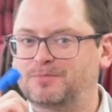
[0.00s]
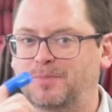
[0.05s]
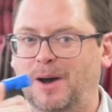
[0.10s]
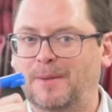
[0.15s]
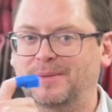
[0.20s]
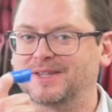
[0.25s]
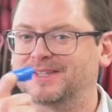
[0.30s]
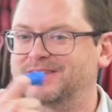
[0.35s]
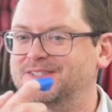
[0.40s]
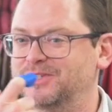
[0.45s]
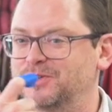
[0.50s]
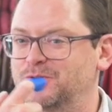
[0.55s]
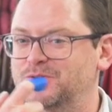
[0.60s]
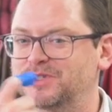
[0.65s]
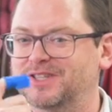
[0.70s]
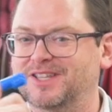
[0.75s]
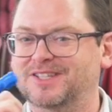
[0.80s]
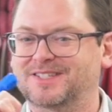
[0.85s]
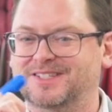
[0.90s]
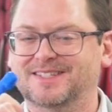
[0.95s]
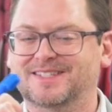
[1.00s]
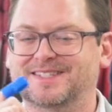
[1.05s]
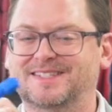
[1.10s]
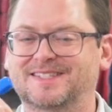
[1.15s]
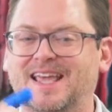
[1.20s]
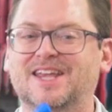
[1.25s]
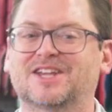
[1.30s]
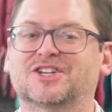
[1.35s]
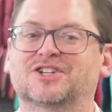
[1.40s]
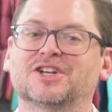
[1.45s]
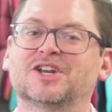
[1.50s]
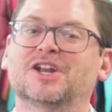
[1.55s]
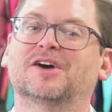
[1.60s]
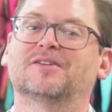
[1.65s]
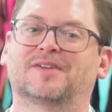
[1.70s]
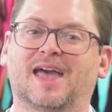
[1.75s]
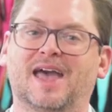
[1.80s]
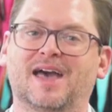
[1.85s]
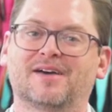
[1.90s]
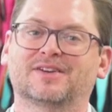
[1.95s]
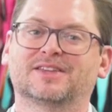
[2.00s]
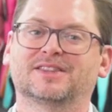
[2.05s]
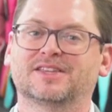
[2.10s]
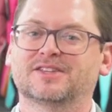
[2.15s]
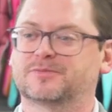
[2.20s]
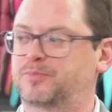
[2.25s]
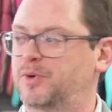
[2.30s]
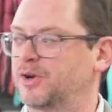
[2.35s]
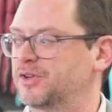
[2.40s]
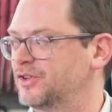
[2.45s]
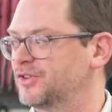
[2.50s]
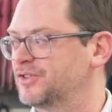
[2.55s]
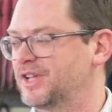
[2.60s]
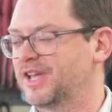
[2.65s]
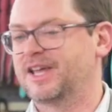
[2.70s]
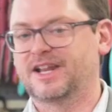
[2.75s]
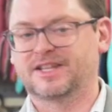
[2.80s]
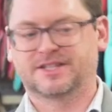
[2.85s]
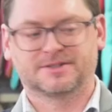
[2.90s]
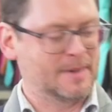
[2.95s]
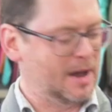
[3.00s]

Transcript: puppy used to the sensation of having these bristles in its